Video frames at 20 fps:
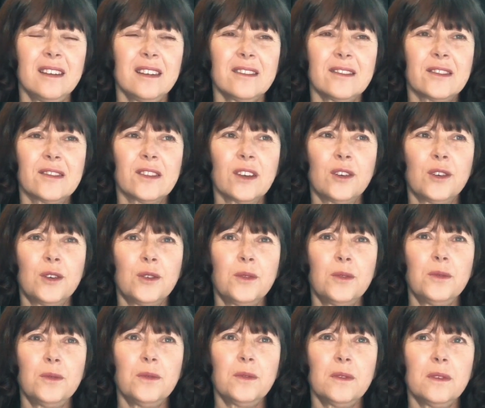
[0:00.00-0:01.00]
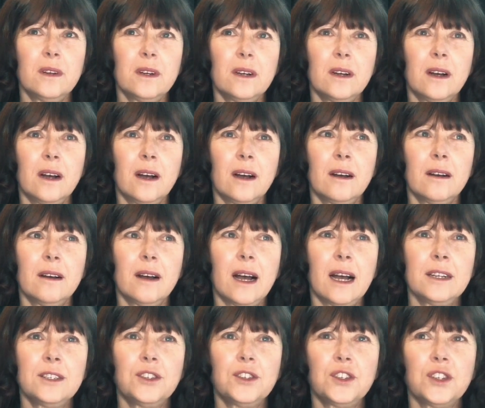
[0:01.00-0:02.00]
So
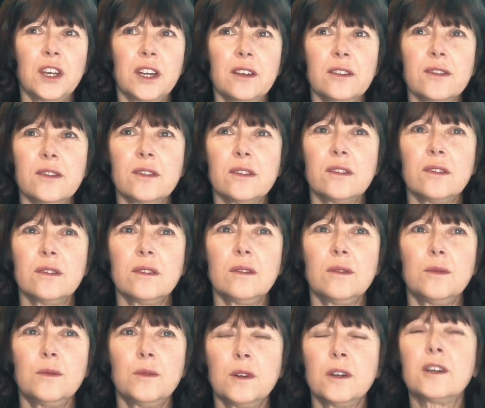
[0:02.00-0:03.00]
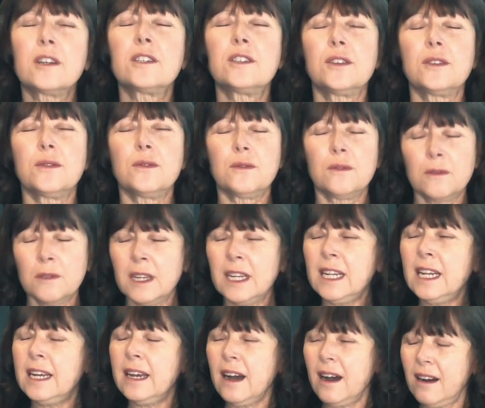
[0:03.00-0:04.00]
I just worked
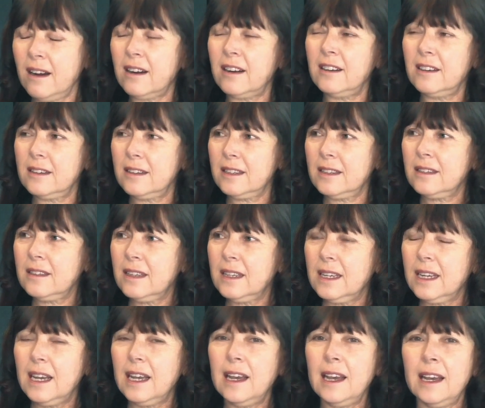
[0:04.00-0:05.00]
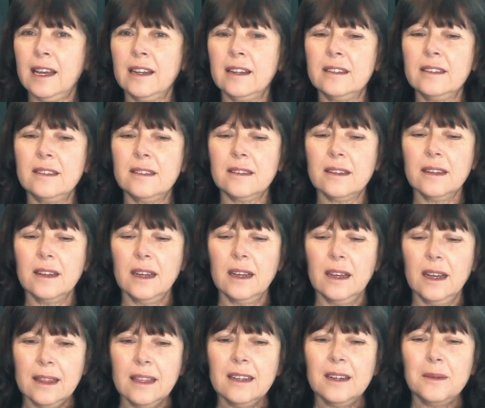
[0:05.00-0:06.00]
really hard, and
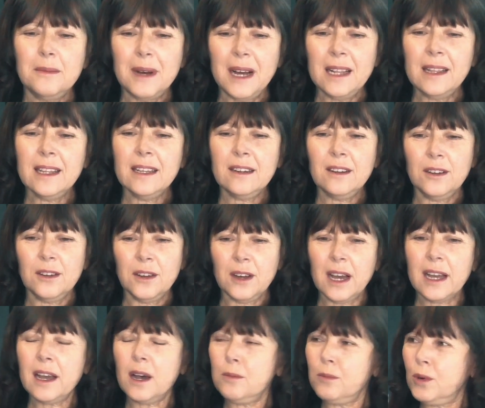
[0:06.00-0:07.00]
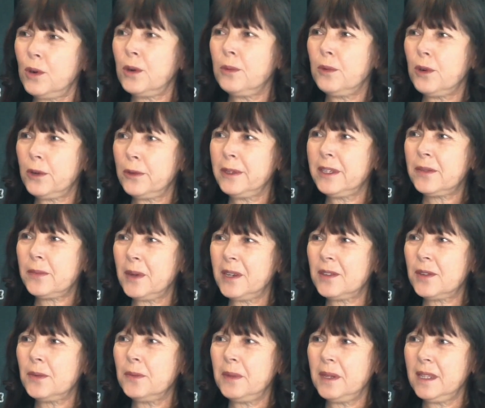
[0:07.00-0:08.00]
little by little I got more and more
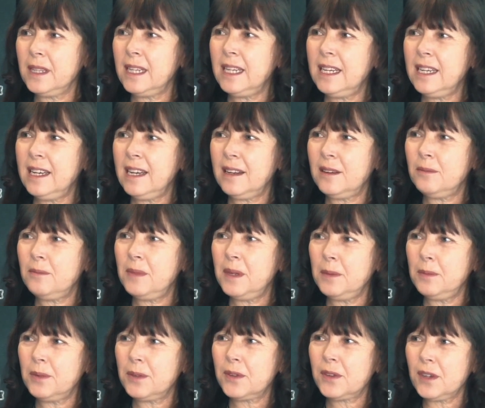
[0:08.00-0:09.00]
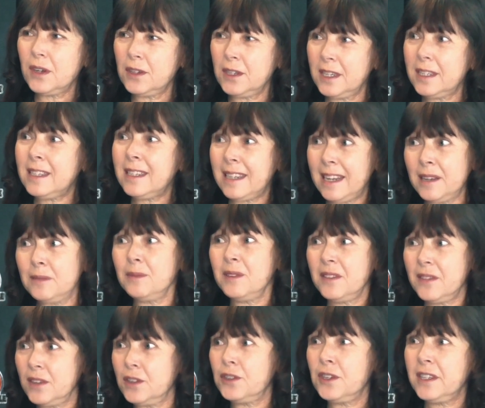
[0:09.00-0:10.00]
responsibility, and people started to take me
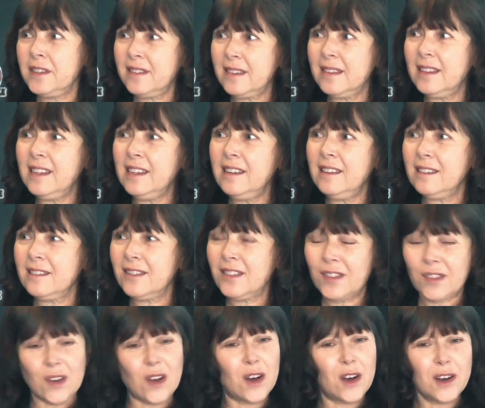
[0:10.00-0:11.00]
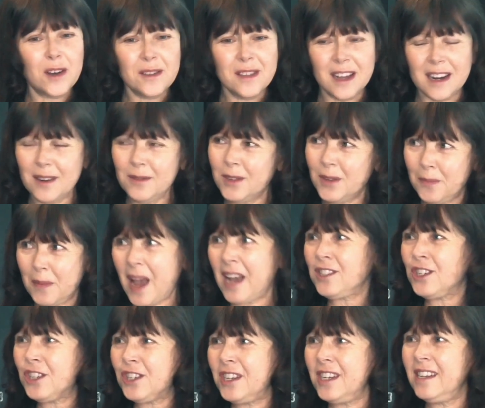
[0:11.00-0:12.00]
seriously and saw that I was
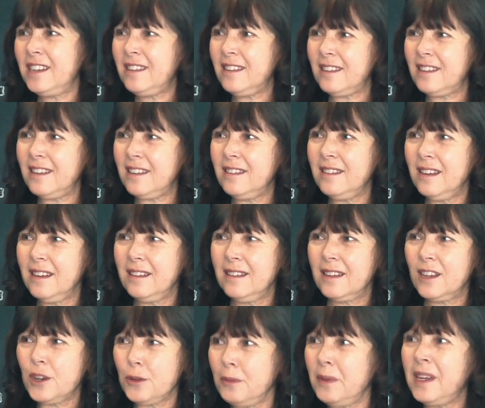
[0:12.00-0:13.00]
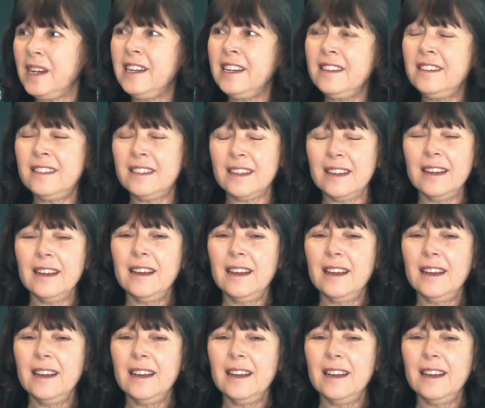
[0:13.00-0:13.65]
passionate and committed.